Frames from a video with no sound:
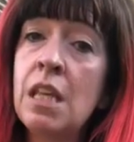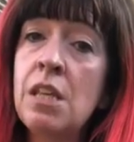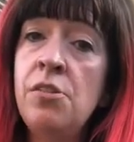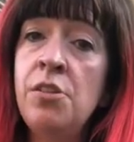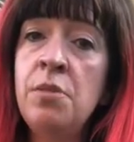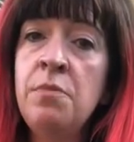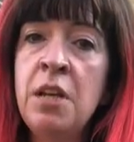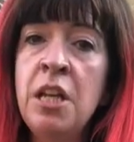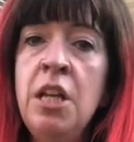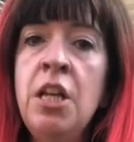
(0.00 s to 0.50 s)

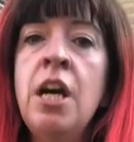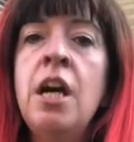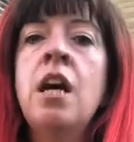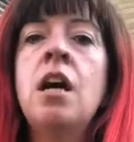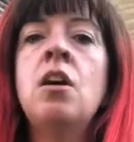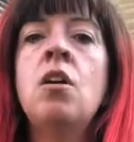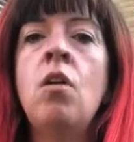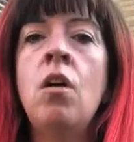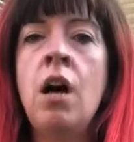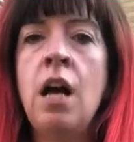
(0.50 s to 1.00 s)
So I'm going to
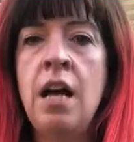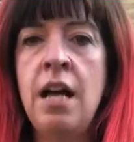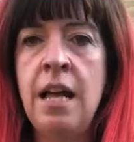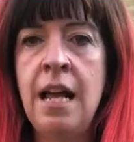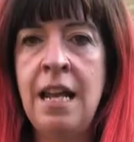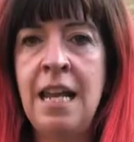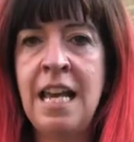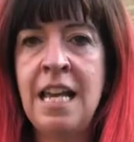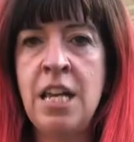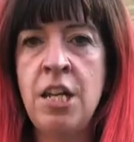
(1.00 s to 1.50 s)

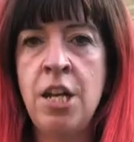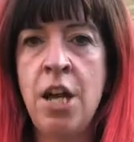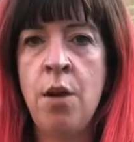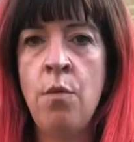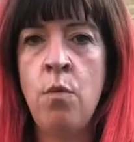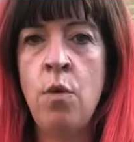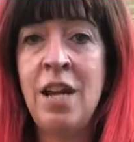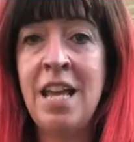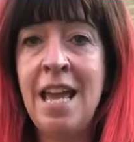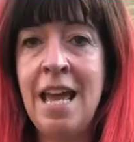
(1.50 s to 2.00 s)
let you know
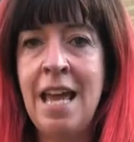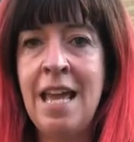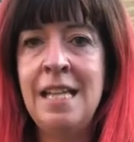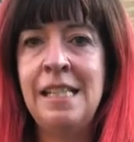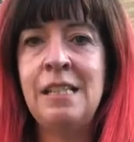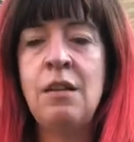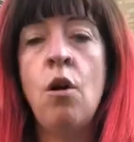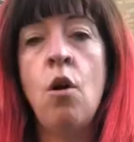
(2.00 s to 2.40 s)
what it is,